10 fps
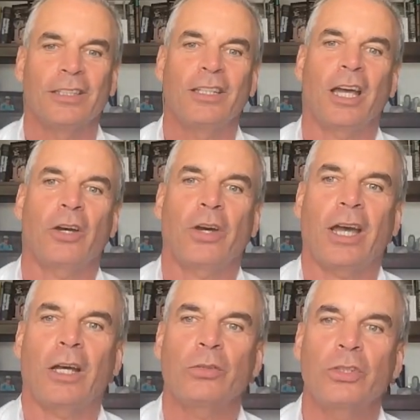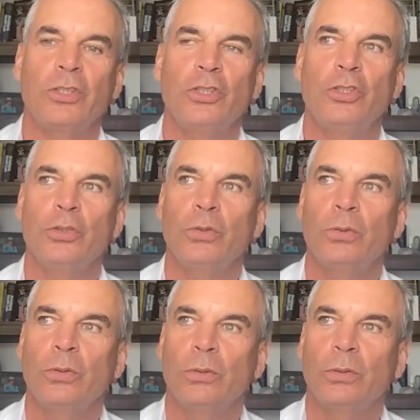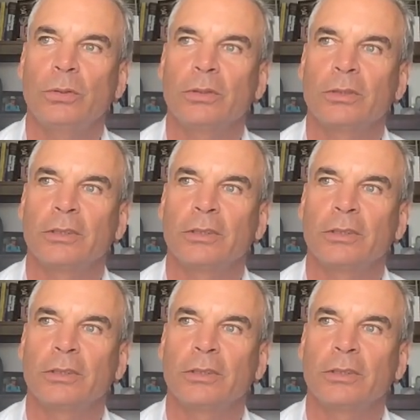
Now, how do you